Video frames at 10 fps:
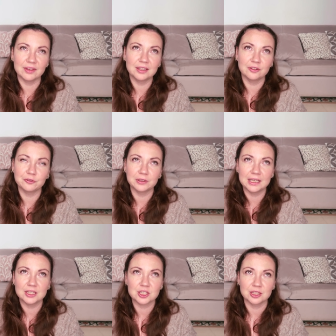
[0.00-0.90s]
think in
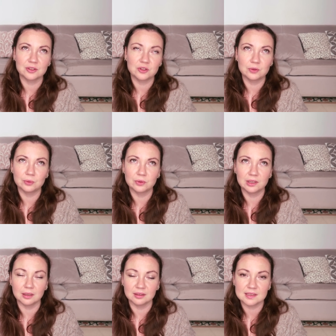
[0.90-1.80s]
relation to
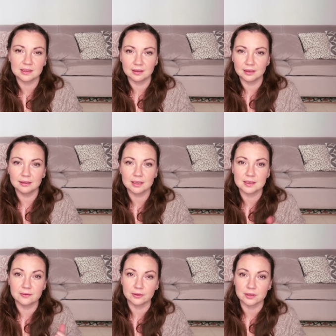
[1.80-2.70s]
The Lotus and the Lily,
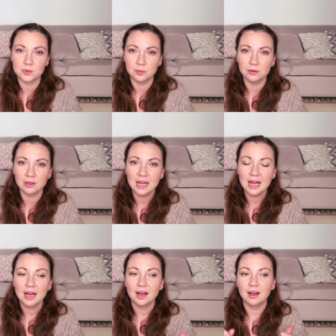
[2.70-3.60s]
it's the first book
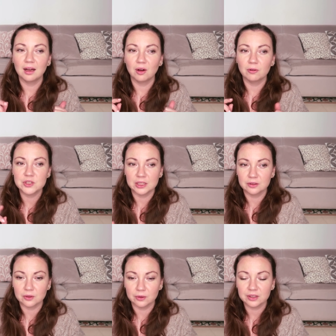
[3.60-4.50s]
of
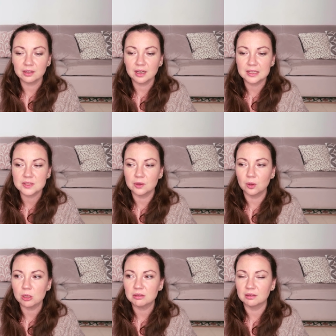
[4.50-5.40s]
Janet Connor. It's
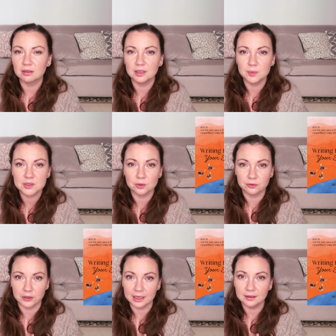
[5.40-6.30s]
called Deep
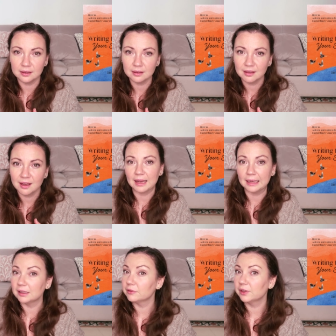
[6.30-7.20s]
Soul Writing.
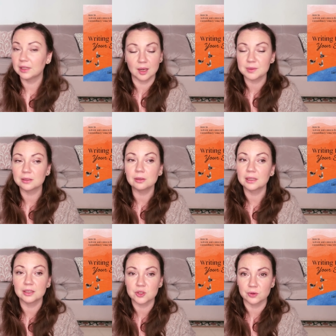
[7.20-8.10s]
And I really
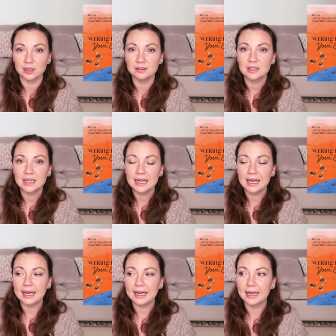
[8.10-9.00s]
absolutely enjoy it.
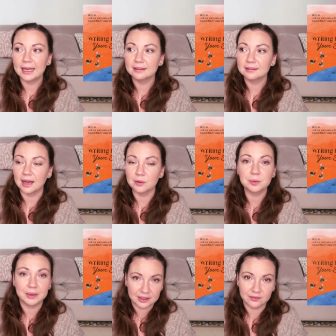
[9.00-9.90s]
And I
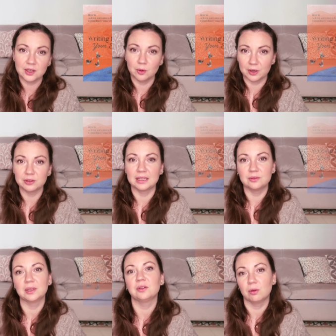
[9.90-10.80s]
will make a video about
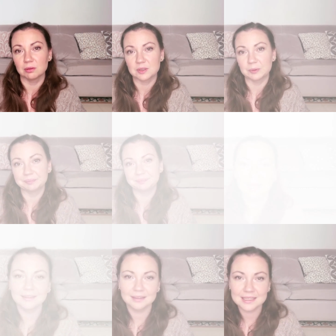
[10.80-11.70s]
that one also.
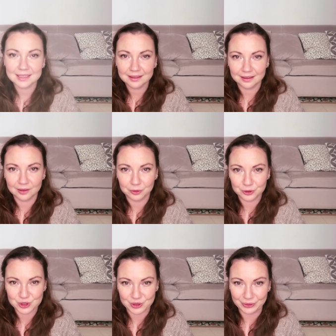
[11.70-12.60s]
And the last thing that I
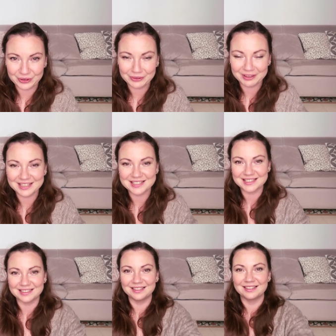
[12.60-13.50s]
want to show you
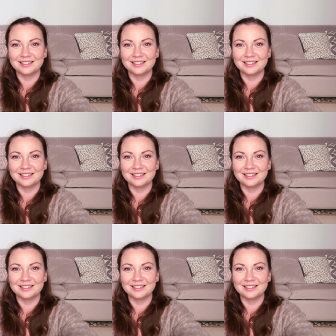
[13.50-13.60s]
is